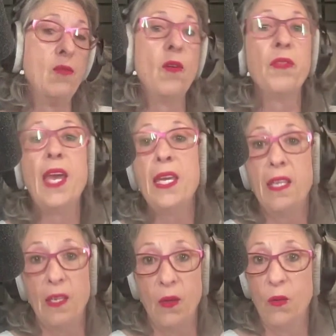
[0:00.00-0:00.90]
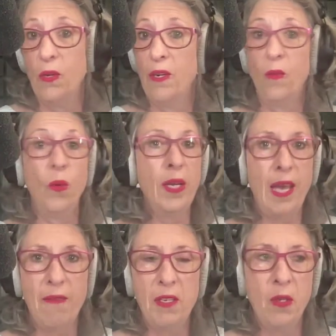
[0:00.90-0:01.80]
you, no thank you, or mm-hmm. what
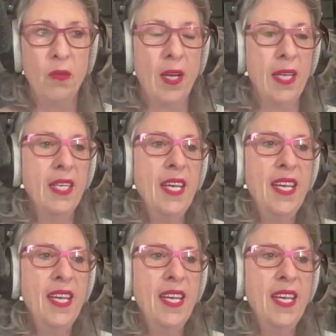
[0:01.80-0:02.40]
have you, right?